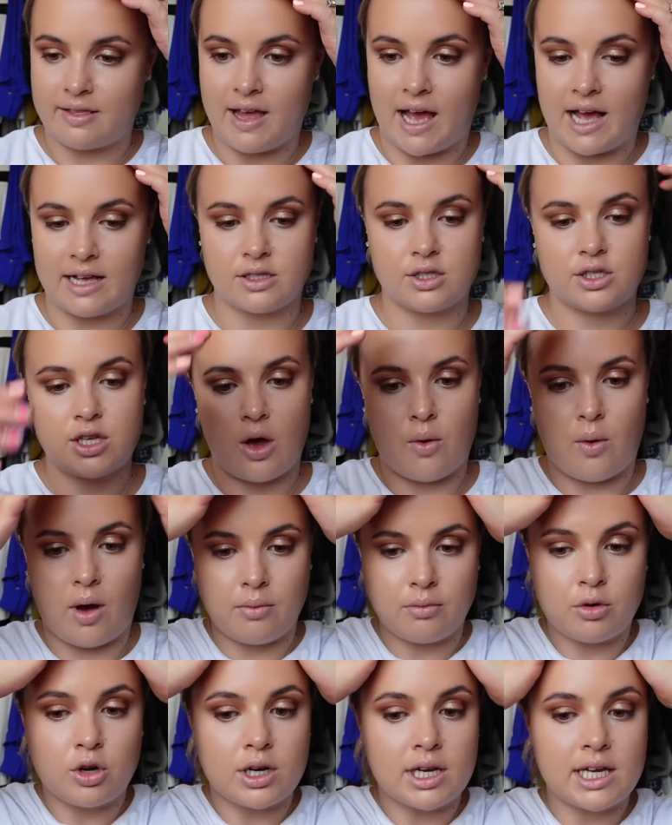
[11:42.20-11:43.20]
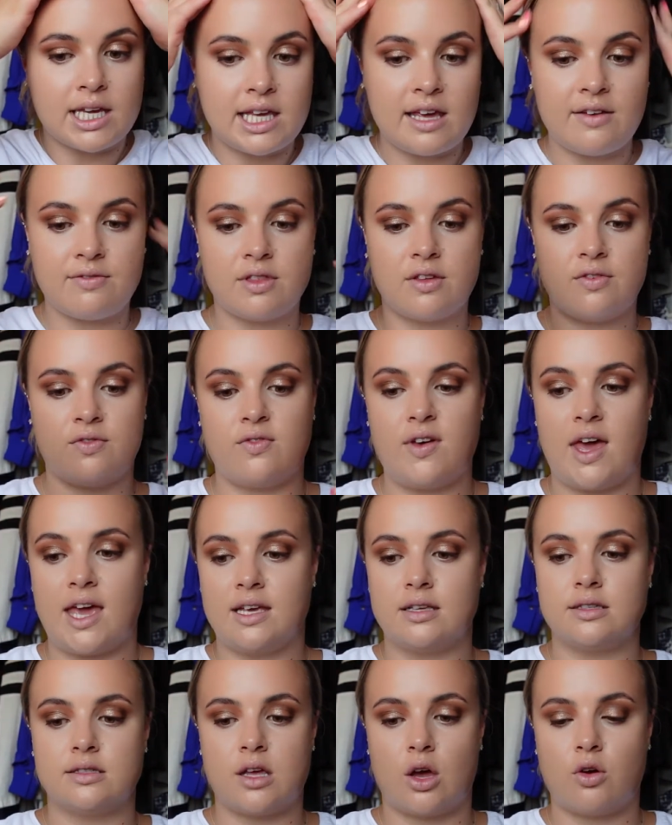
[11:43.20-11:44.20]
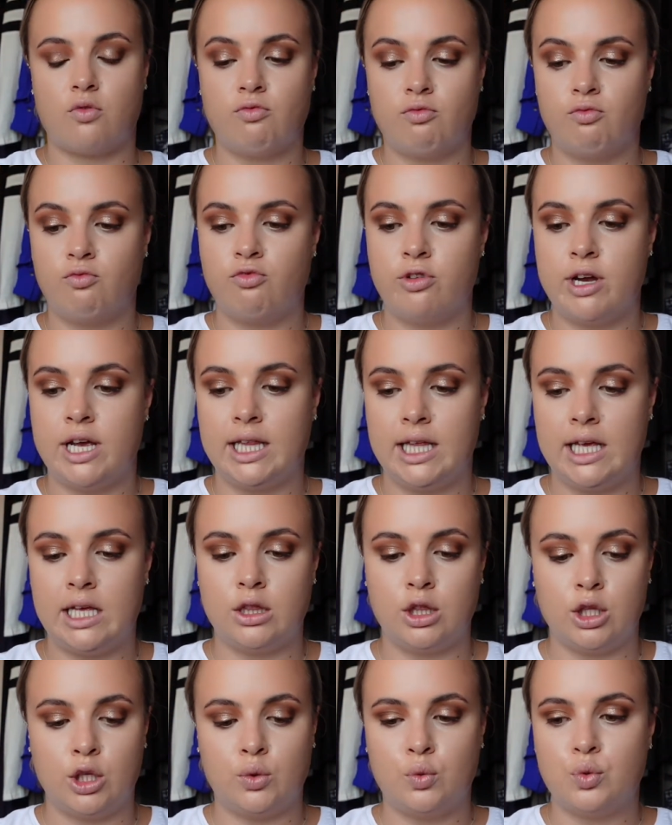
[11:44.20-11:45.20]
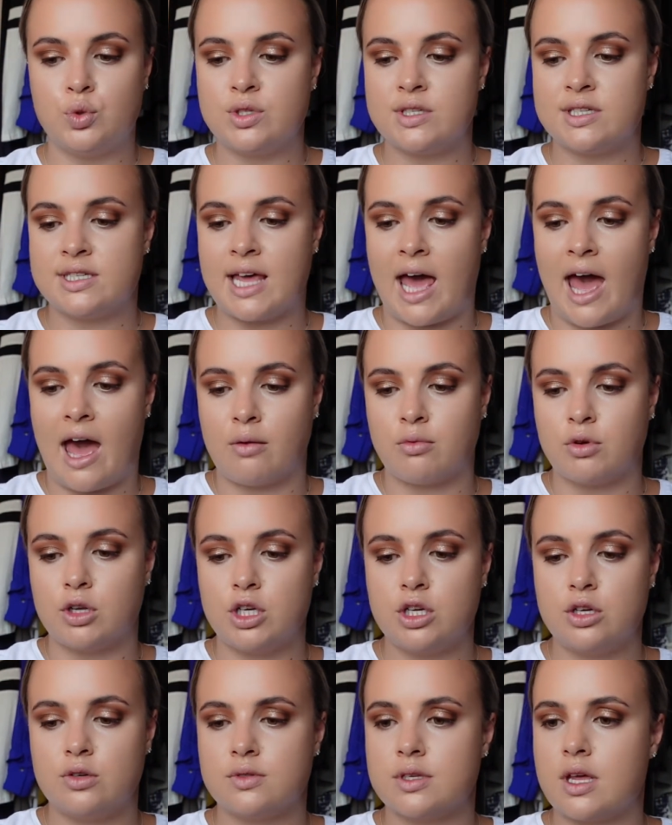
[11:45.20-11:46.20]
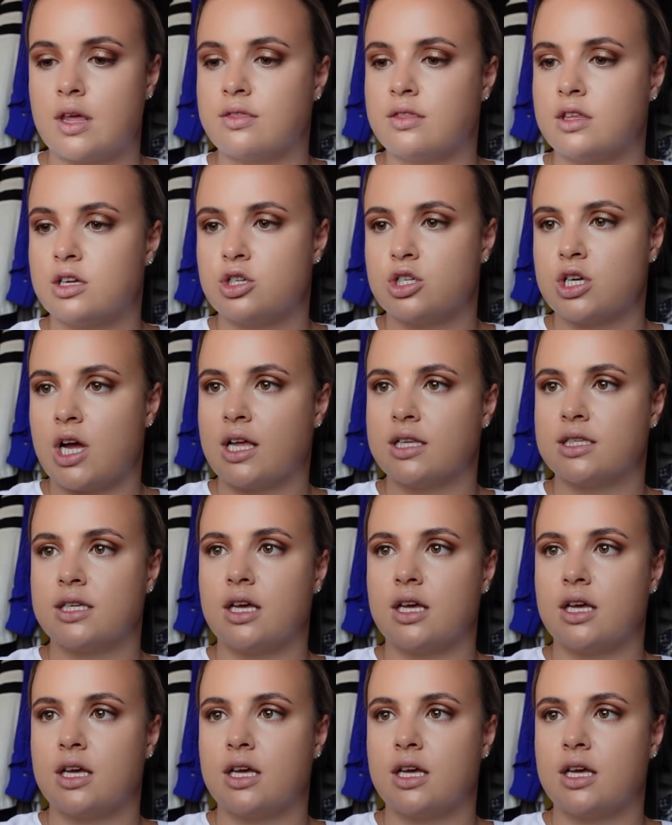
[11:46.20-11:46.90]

that. So I'm going to give the face a really loose set. I'm going to use the Charlotte